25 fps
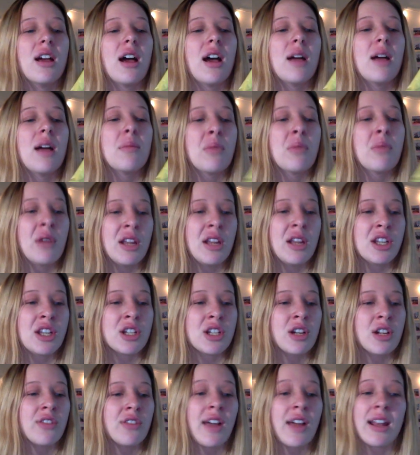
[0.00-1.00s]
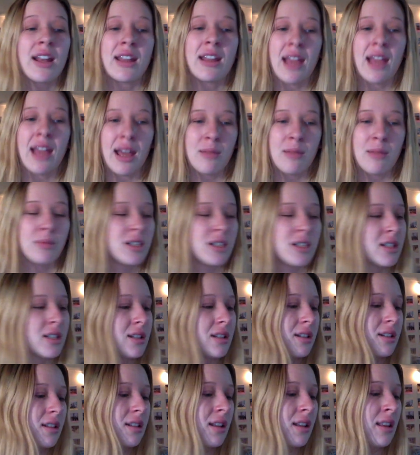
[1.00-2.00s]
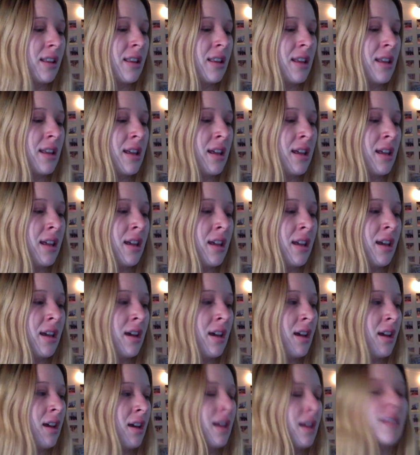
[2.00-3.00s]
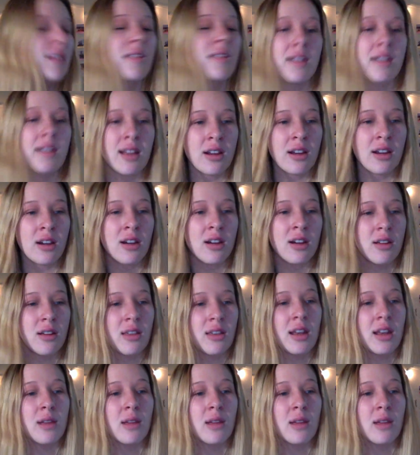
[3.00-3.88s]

I'm pretty sure if I'd kept the sticker, then